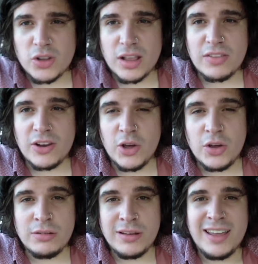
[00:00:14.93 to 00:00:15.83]
Good
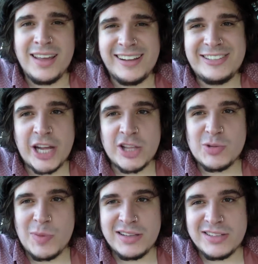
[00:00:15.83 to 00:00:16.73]
afternoon,
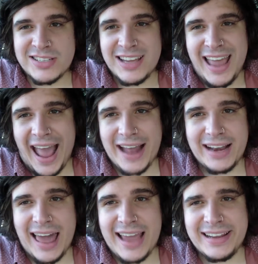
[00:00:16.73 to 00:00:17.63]
gentlemen's
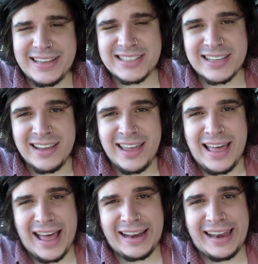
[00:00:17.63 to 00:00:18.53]
and ladies,
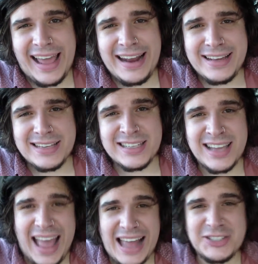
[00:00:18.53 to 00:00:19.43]
and
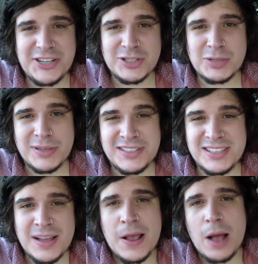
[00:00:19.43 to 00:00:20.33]
ladies and
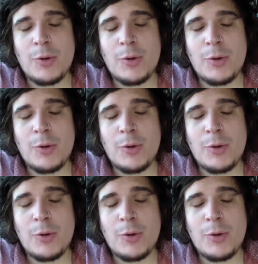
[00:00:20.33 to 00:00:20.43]
gentlemen's.